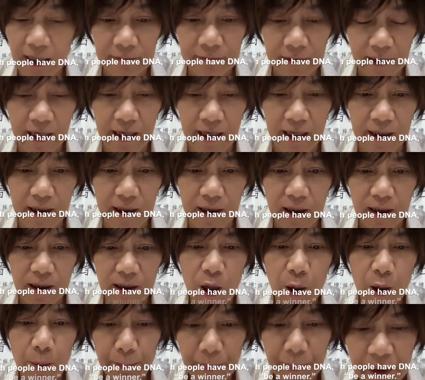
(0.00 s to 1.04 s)
N A.
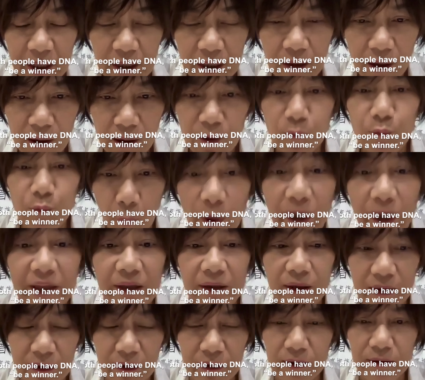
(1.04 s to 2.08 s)
Be a
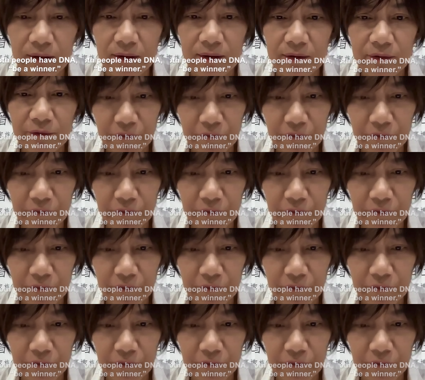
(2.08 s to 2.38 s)
winner.